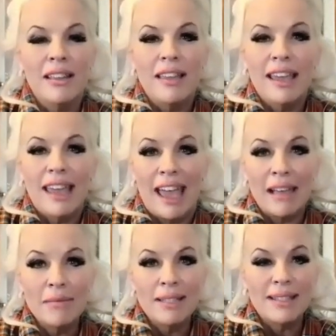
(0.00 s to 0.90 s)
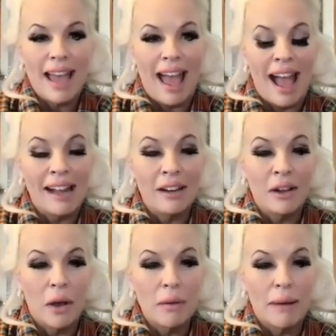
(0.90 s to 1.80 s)
the games and
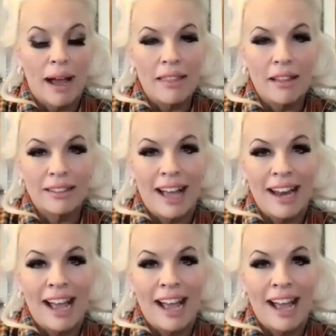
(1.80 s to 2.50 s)
go by the Clan